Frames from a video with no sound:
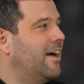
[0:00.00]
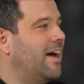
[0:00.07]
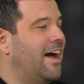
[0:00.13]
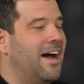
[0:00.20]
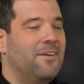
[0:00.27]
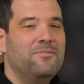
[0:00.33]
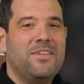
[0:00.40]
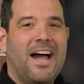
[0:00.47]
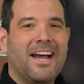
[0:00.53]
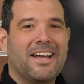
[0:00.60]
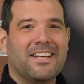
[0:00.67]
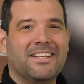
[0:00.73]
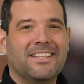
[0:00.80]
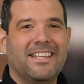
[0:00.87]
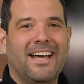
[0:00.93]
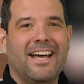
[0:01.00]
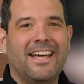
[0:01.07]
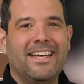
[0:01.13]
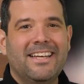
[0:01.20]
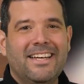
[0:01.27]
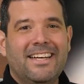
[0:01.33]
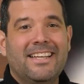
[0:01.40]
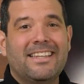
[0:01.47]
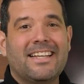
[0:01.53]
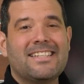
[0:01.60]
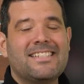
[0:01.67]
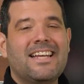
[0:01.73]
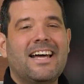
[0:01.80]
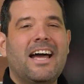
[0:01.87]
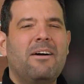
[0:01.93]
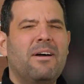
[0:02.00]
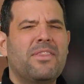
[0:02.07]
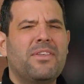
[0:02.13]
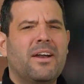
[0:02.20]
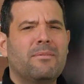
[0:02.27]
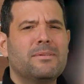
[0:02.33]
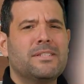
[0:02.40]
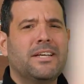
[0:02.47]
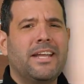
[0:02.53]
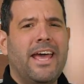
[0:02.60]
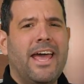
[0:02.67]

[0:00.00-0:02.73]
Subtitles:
I'm not gonna lie, that's not how I thought it was gonna